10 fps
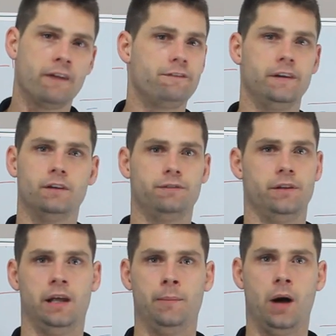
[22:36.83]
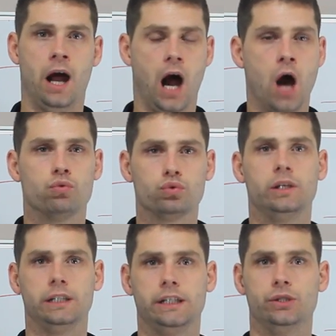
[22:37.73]
feel for them. I
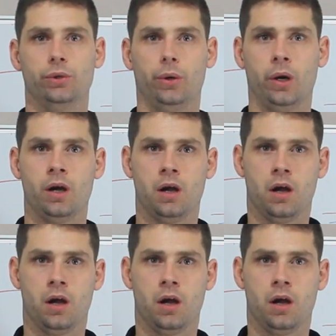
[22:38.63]
really do.